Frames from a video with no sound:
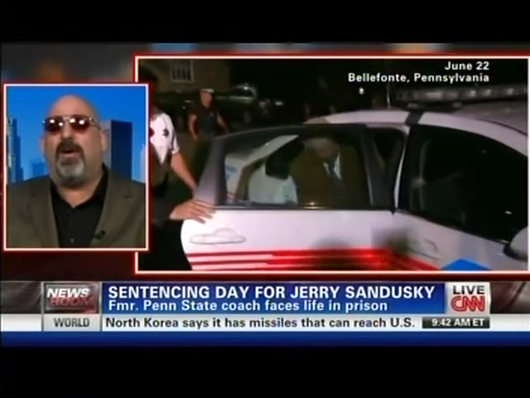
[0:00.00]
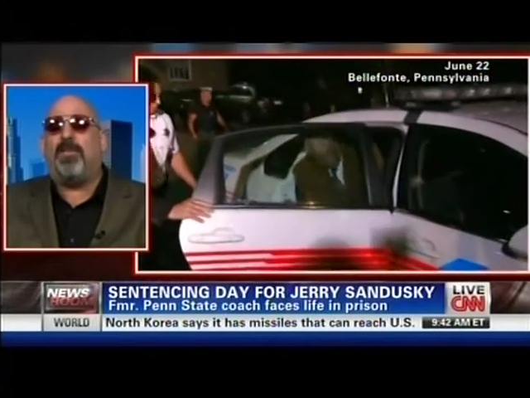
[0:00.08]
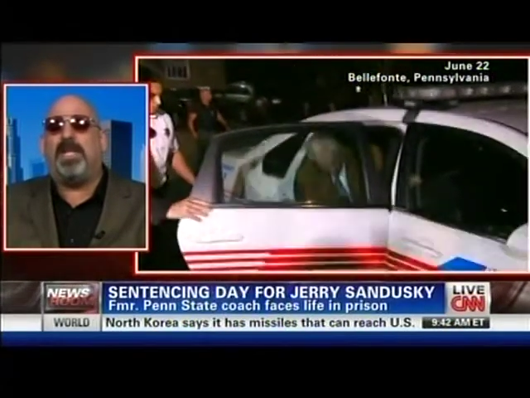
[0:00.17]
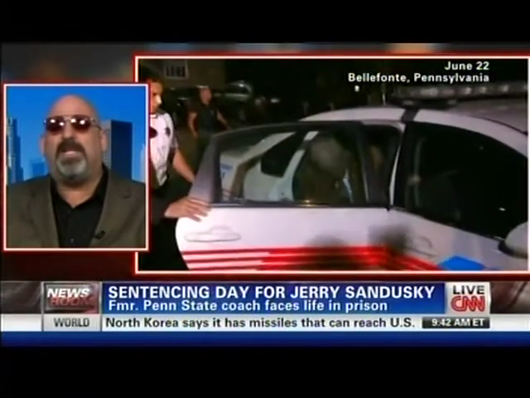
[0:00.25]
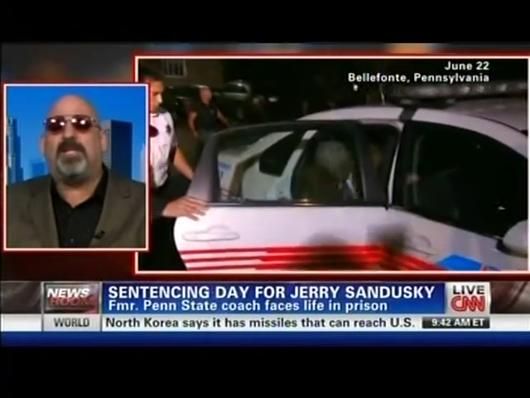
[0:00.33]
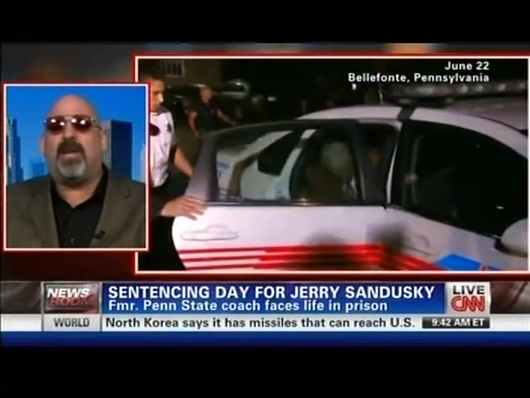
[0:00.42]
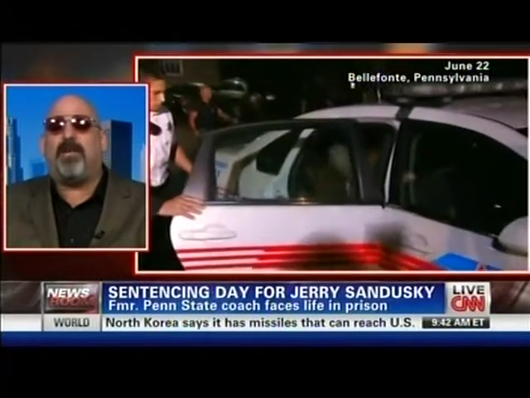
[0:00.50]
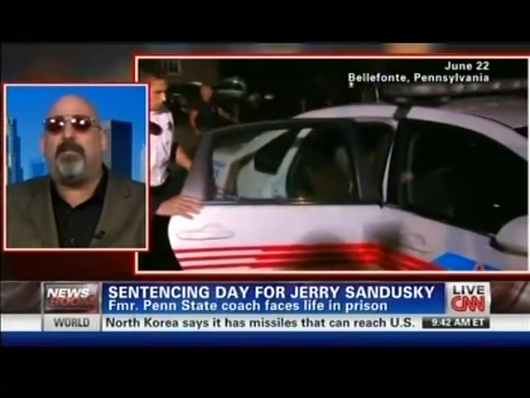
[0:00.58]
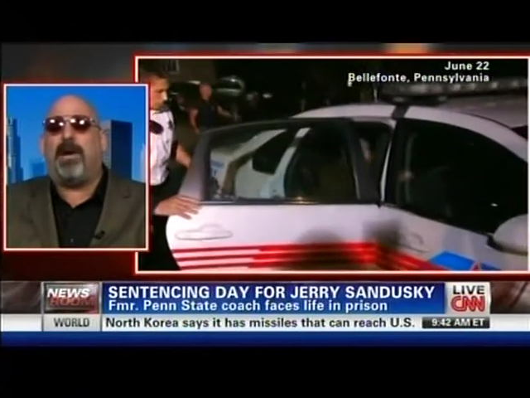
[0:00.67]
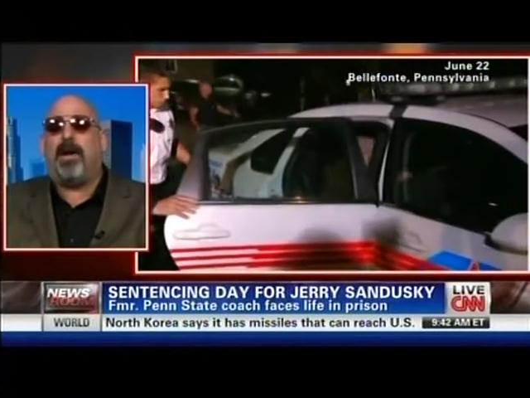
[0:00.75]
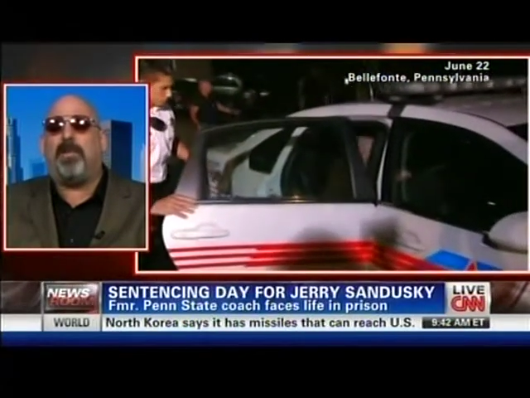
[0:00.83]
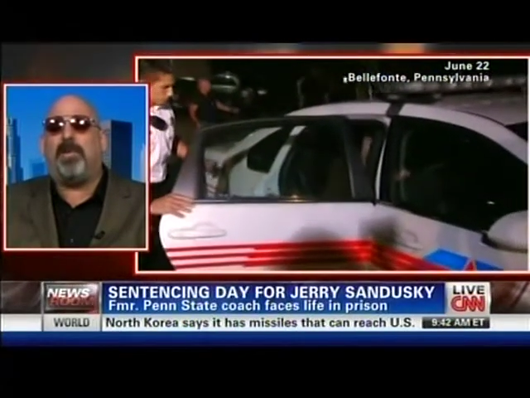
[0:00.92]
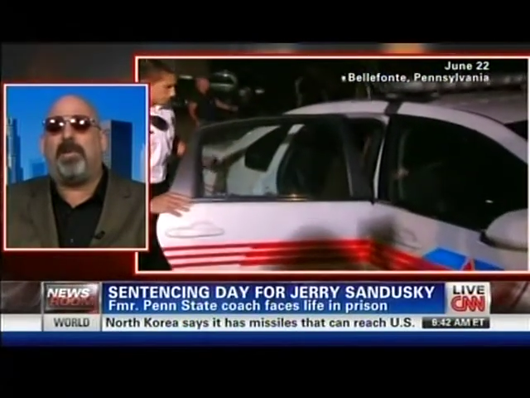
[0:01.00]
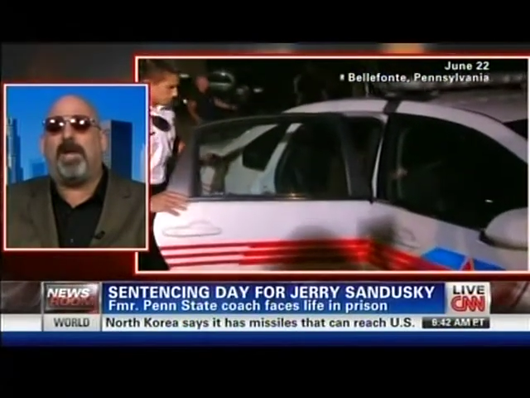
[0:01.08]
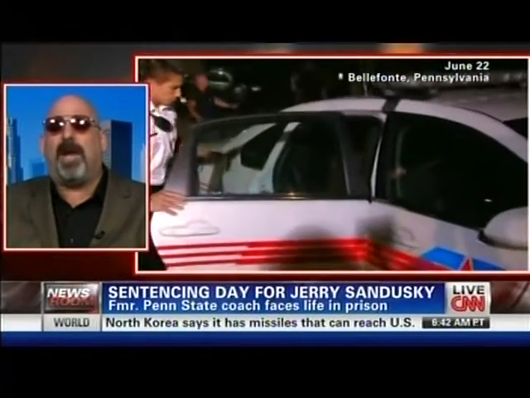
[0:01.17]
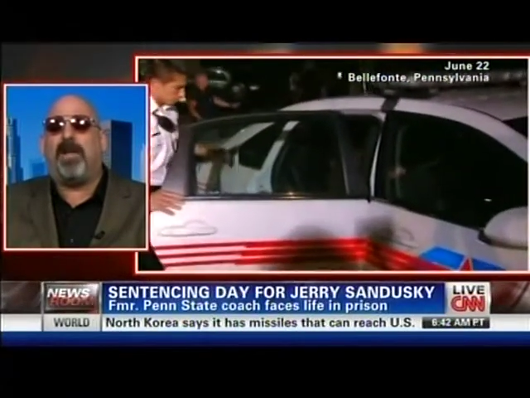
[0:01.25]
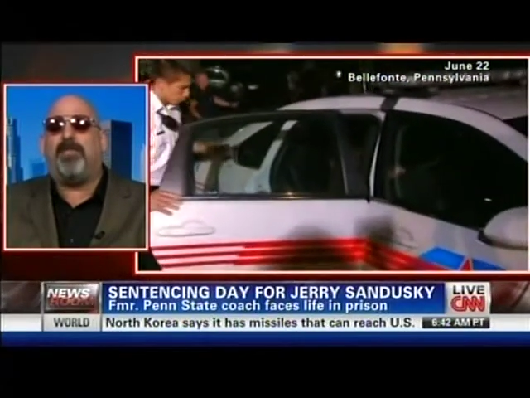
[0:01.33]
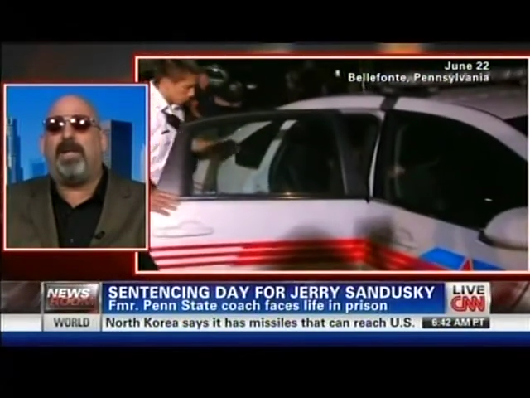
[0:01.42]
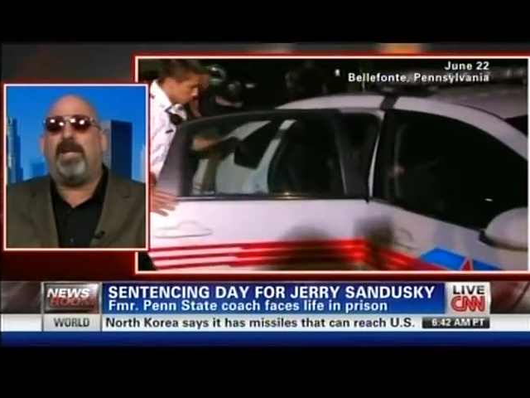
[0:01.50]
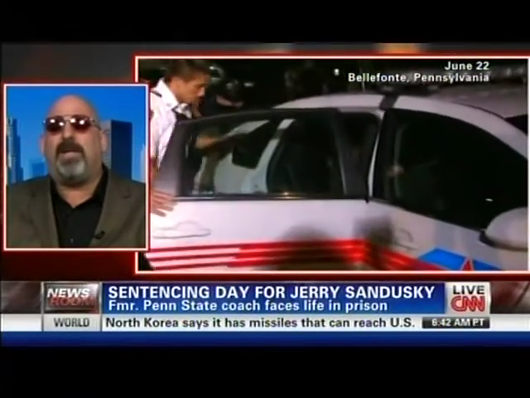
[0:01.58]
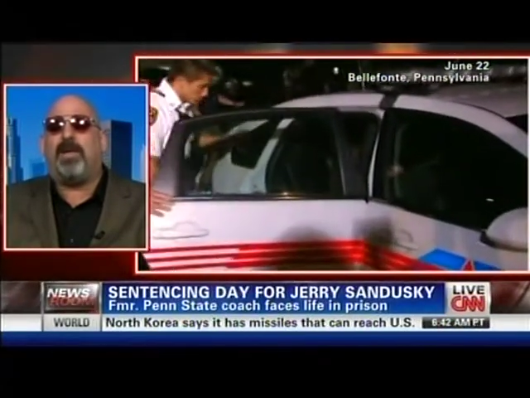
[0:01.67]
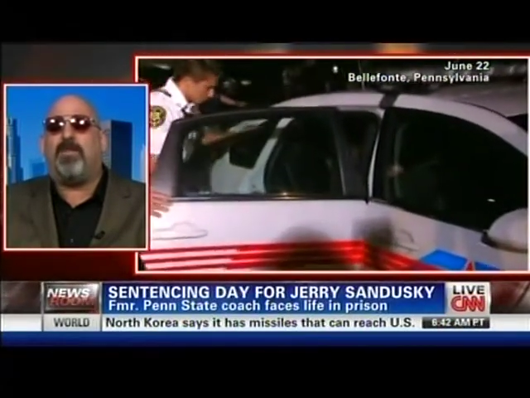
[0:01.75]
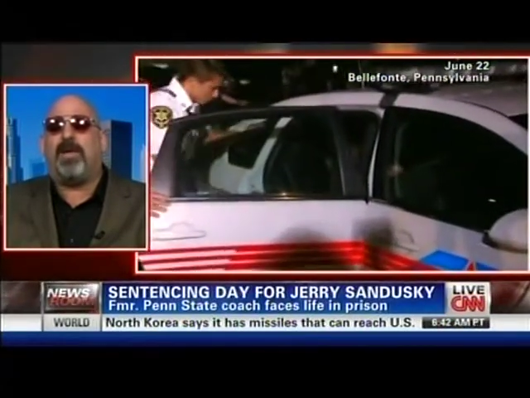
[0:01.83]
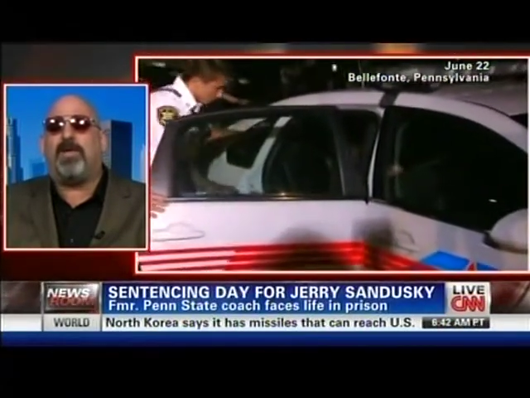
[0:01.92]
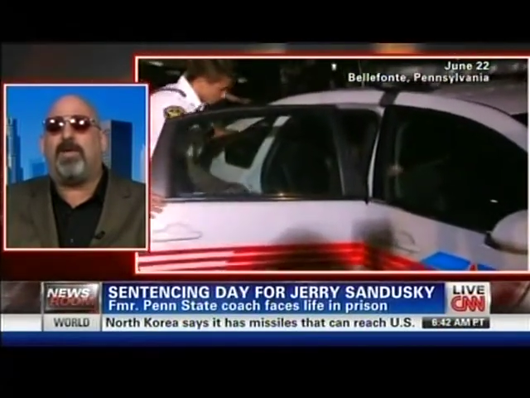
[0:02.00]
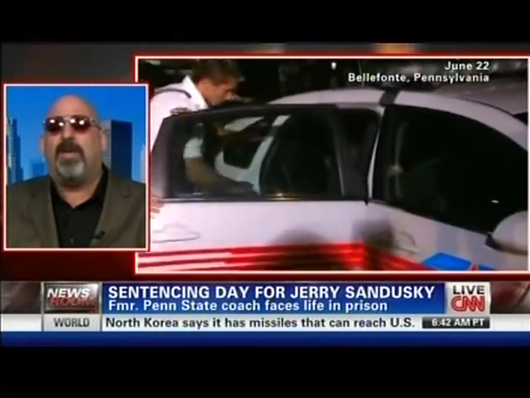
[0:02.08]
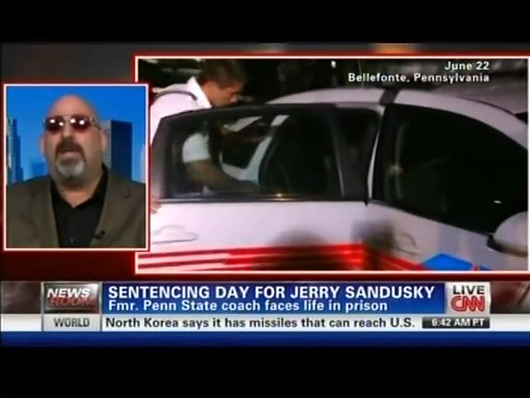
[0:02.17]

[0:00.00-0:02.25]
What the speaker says: I mean, he's not a popular guy to begin with.